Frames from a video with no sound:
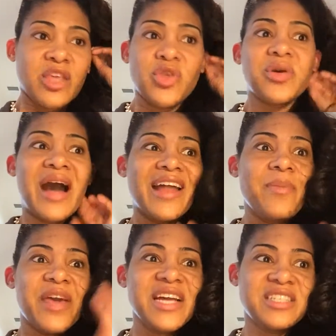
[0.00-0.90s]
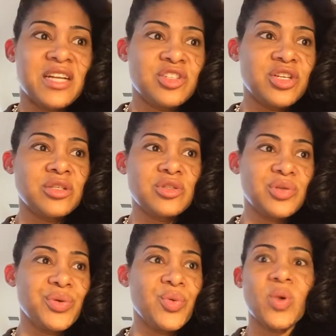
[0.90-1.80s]
you gotta pay attention
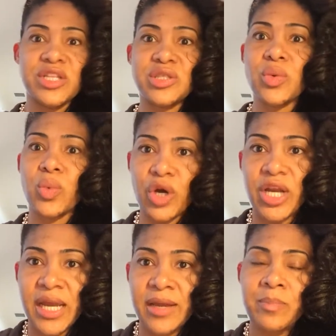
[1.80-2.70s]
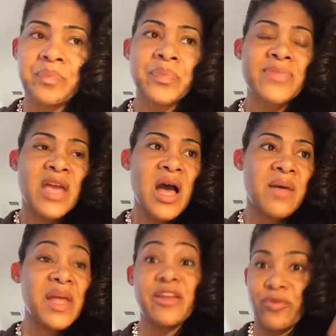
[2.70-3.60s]
to what's working.
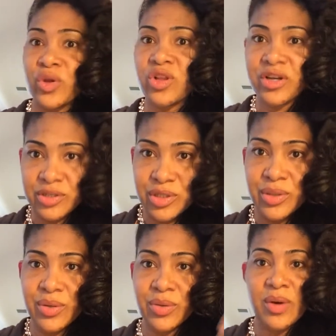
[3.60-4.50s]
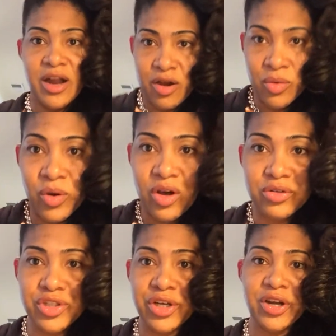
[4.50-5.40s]
And if we look to our own
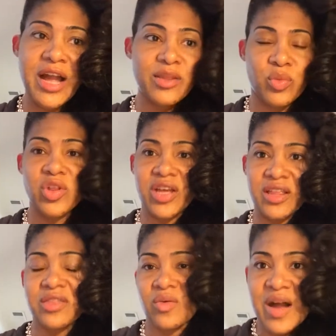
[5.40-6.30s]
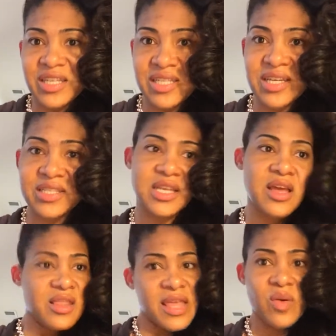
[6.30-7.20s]
culture and we look at the Rastas,
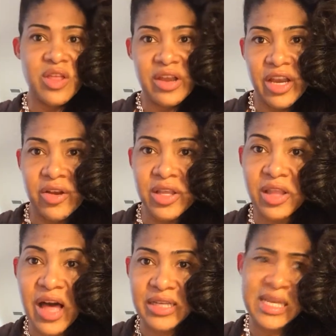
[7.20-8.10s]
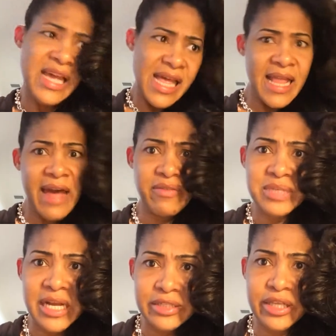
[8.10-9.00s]
they wear their hair in locks and have them
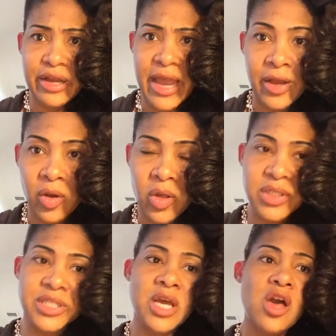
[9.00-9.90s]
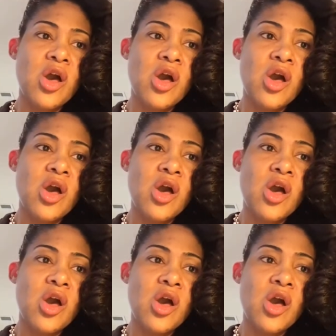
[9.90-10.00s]
down to their ankles.